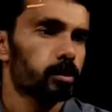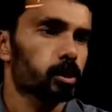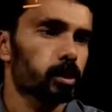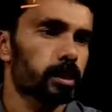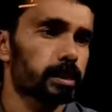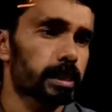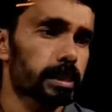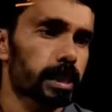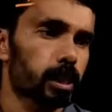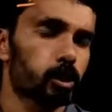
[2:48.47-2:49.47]
So this
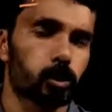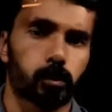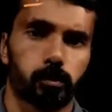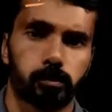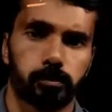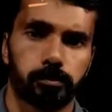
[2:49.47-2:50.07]
is equal to